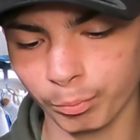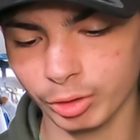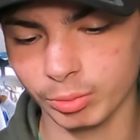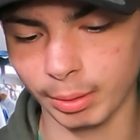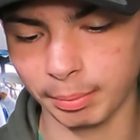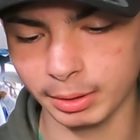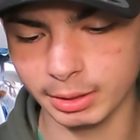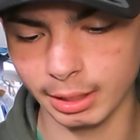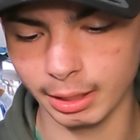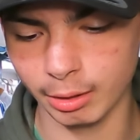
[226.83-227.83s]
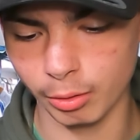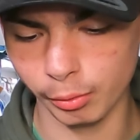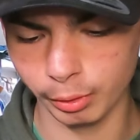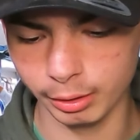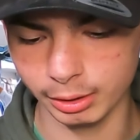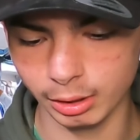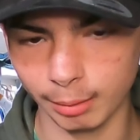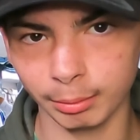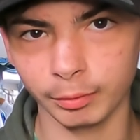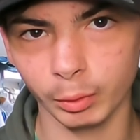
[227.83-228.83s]
just by pressing that arrow in the
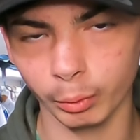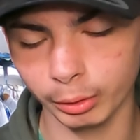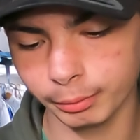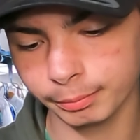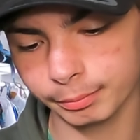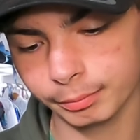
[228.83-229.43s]
top left corner.